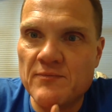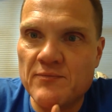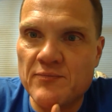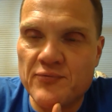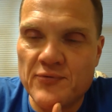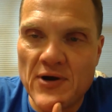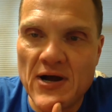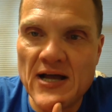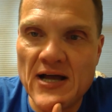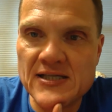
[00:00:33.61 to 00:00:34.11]

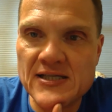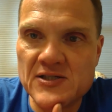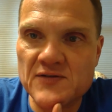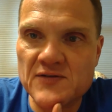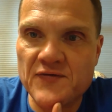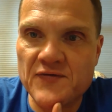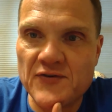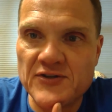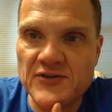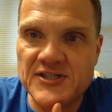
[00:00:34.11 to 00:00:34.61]
brats
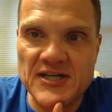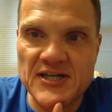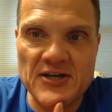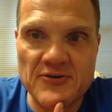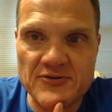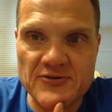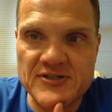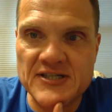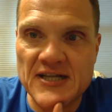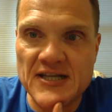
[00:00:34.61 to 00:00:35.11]
for
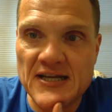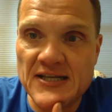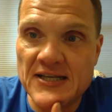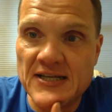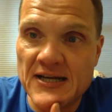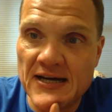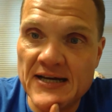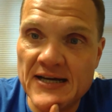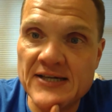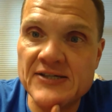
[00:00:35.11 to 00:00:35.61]
dinner tonight.
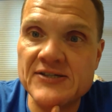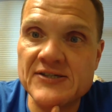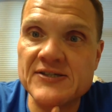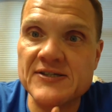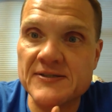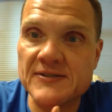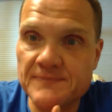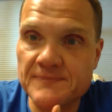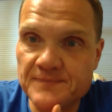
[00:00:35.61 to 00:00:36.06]
Nice.